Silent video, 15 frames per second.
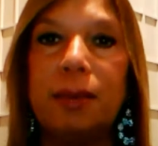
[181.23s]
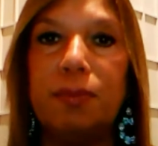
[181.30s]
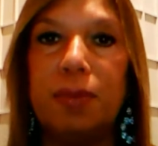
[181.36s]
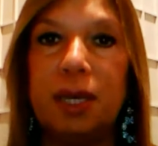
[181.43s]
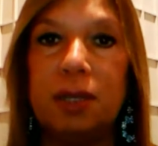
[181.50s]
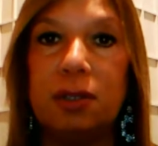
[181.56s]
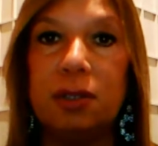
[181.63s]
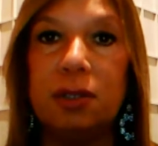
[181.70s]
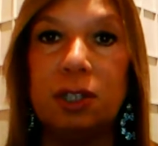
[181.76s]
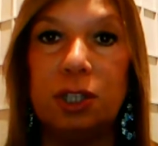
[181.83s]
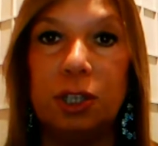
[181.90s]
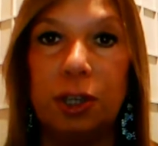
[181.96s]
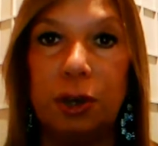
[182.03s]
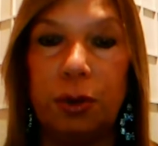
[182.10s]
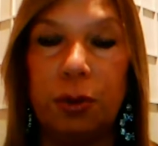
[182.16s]
means to
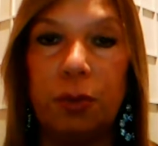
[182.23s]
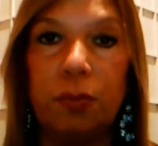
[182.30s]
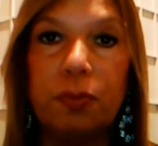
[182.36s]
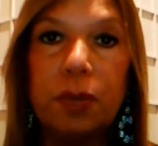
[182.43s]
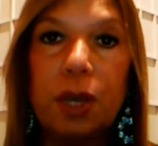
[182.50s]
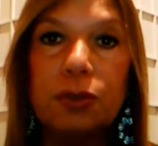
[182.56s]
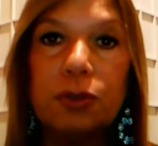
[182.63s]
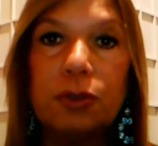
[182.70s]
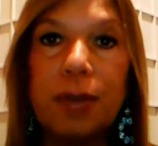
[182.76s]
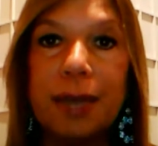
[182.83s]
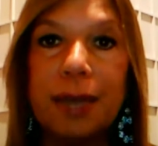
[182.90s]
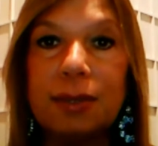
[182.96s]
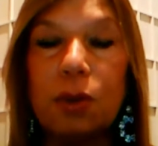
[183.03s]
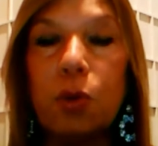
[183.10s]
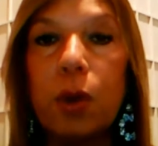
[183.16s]
you. So
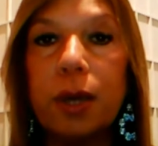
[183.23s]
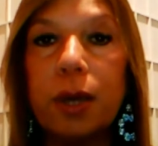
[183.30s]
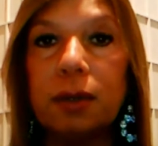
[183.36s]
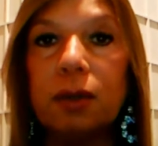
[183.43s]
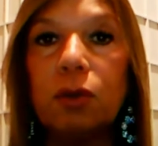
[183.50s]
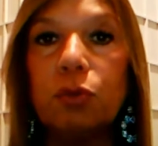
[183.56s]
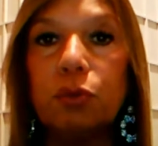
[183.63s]
that's a quick little